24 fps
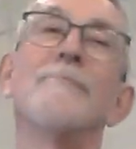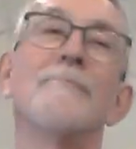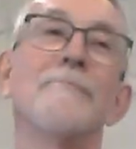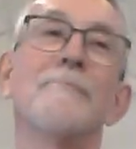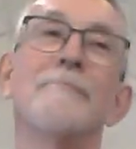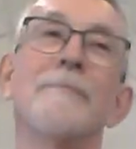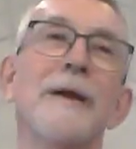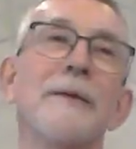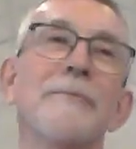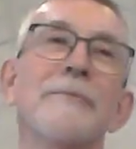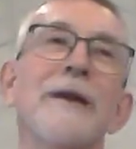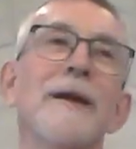
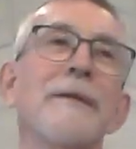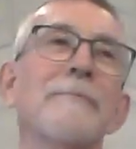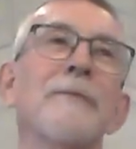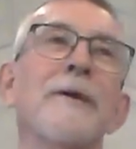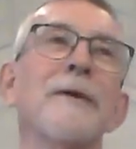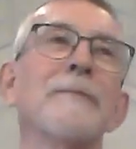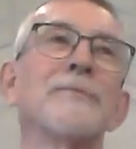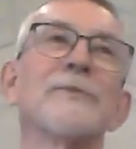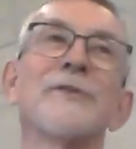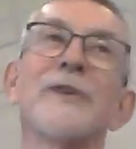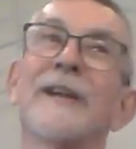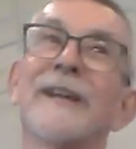Maybe
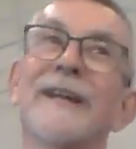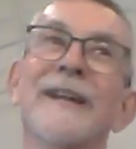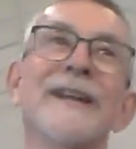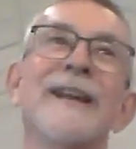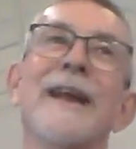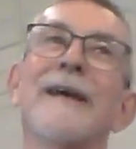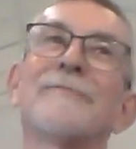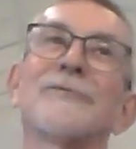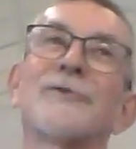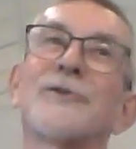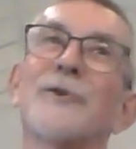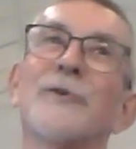Abraham said again,
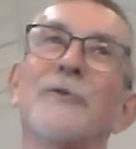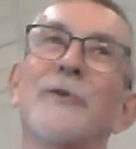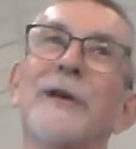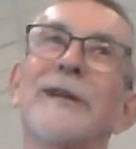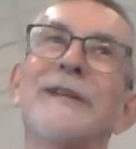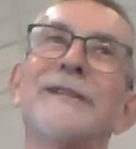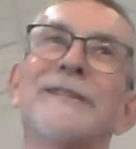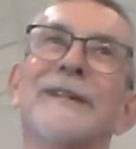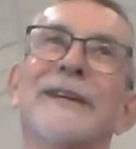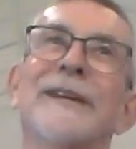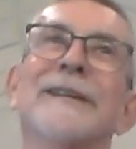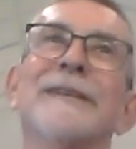that's too
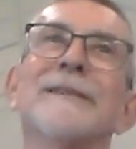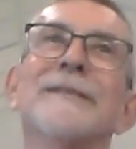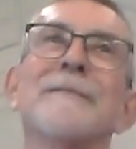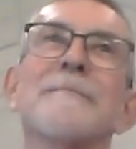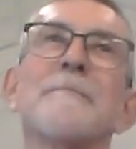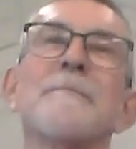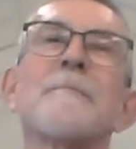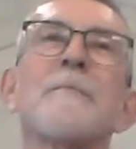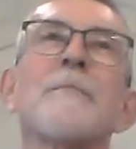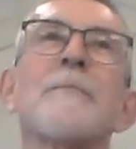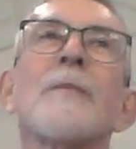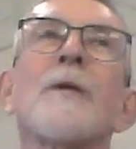easy.
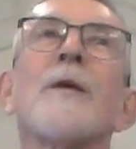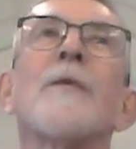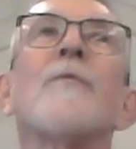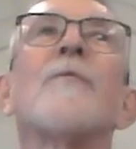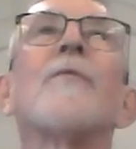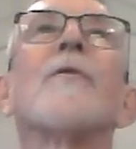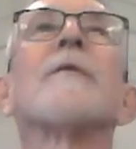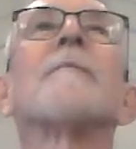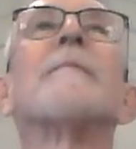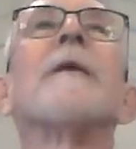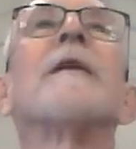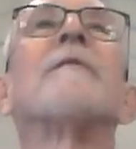
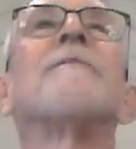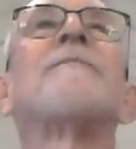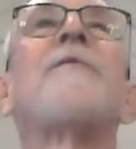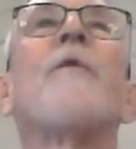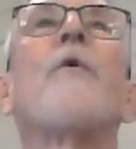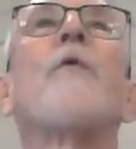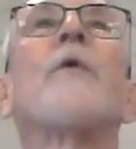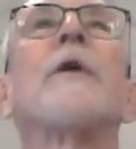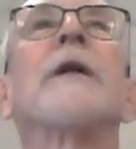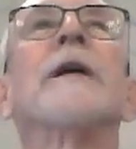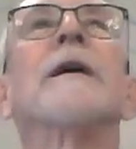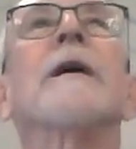What about
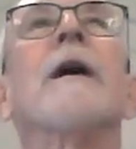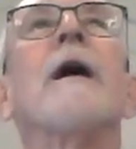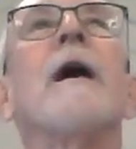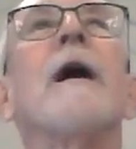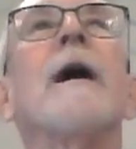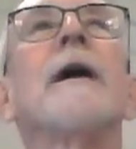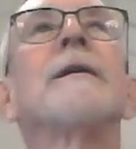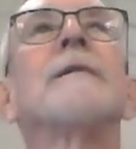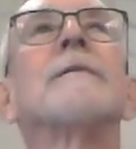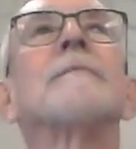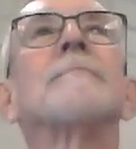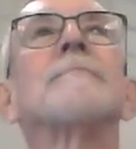40,
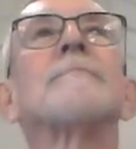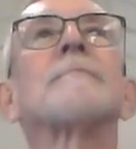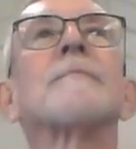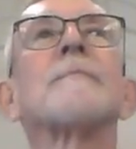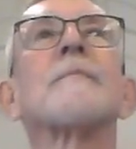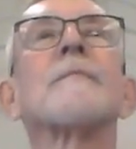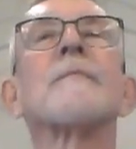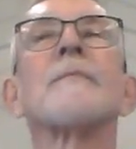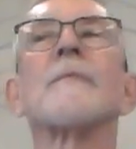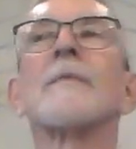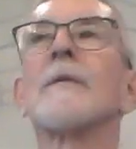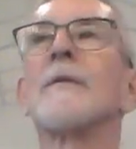God?
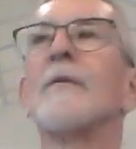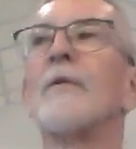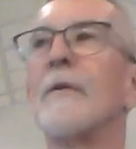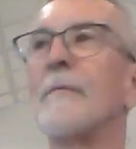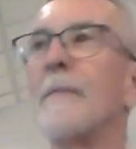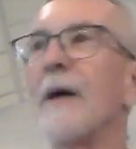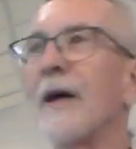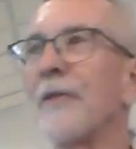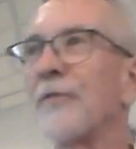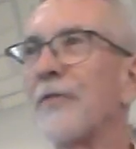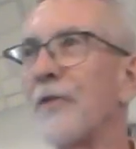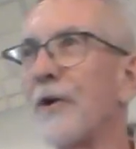What
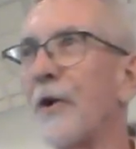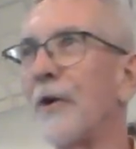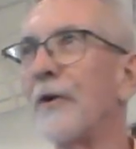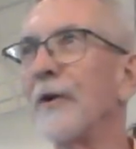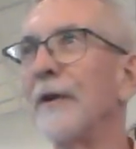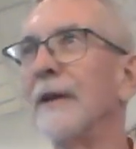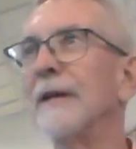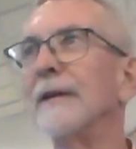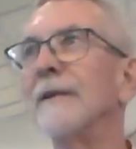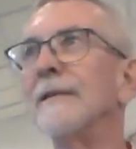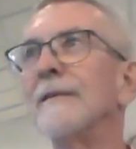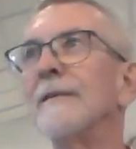about
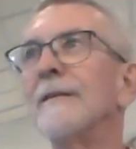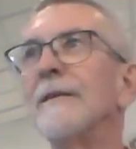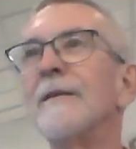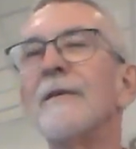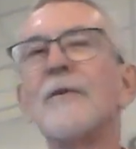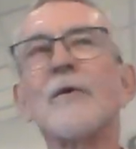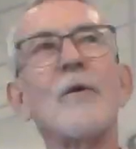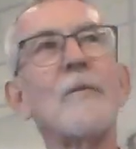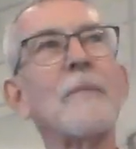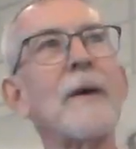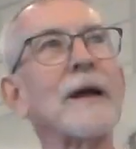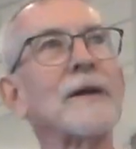30?
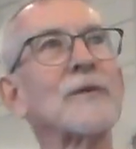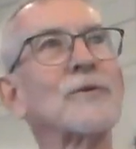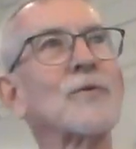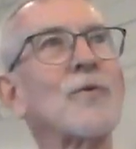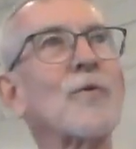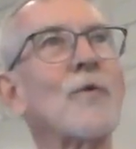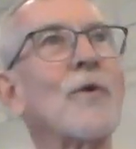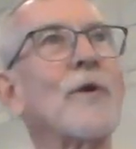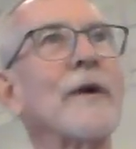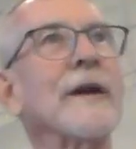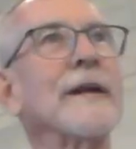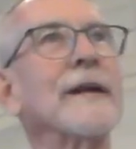What about
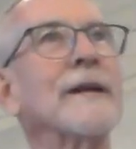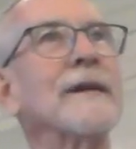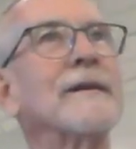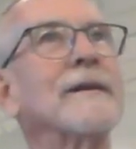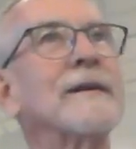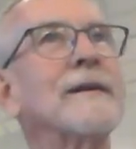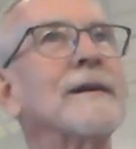20?